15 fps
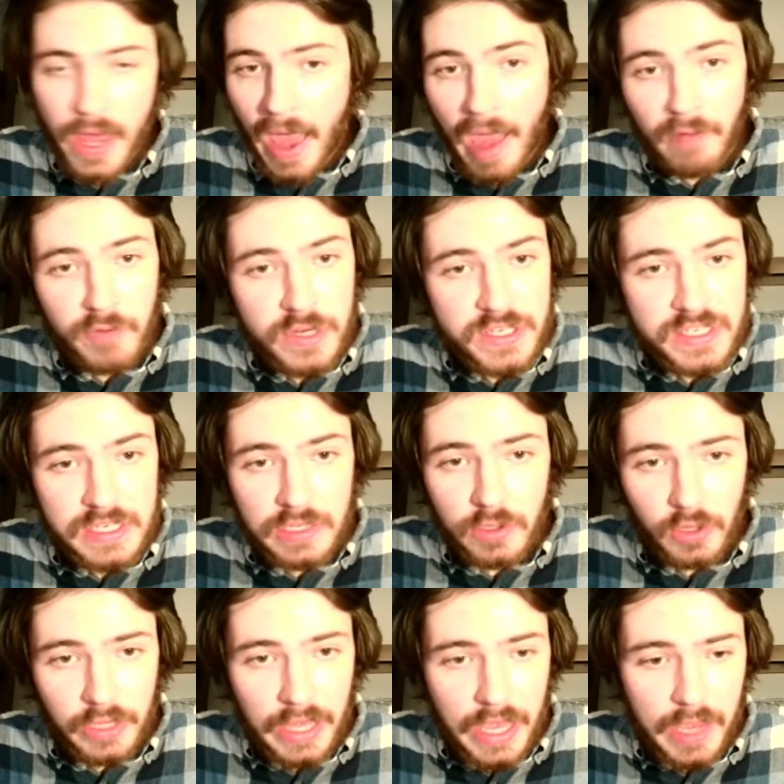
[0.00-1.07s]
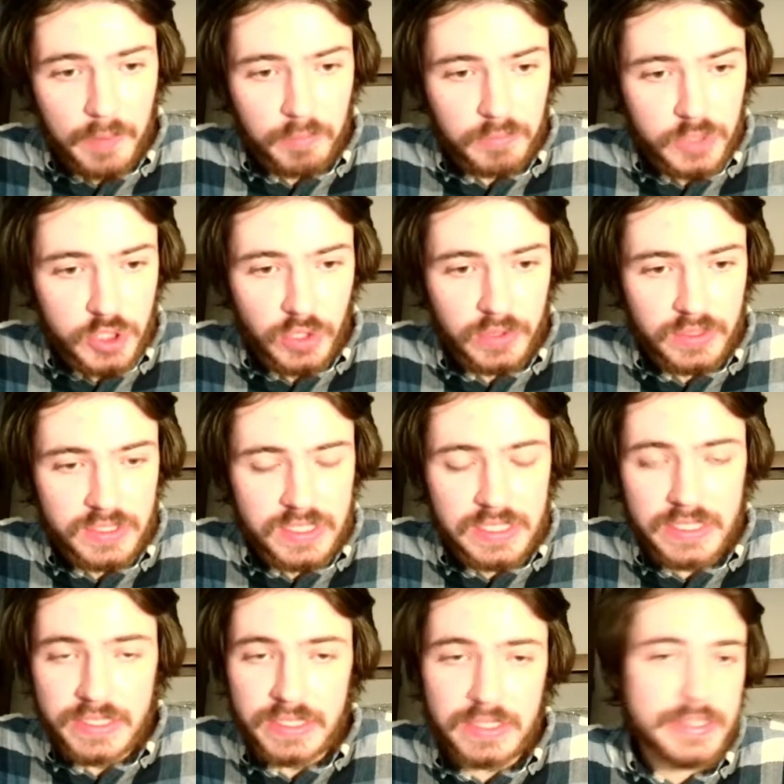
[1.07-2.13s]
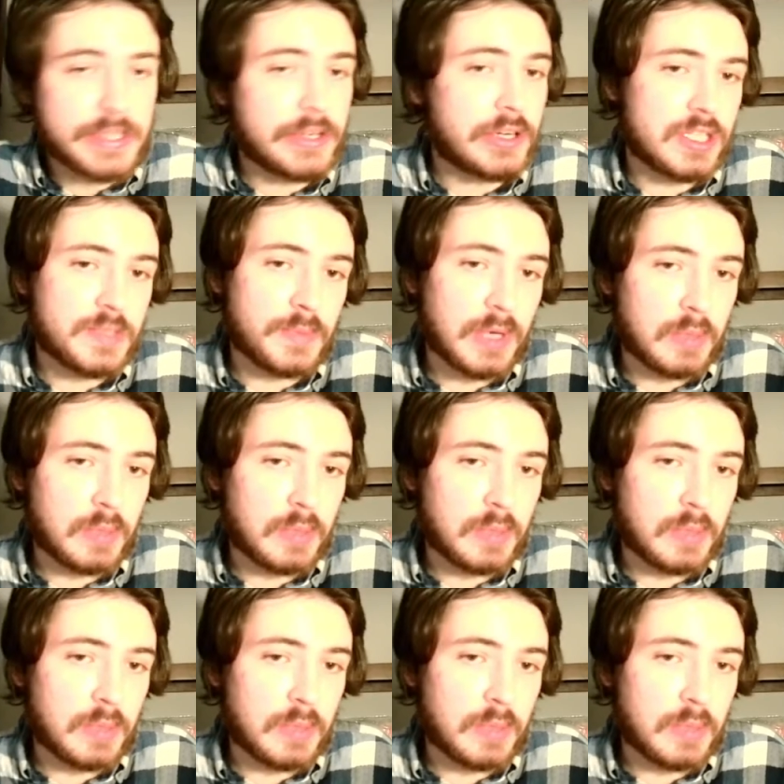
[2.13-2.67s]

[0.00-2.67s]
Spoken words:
every single game during the season series.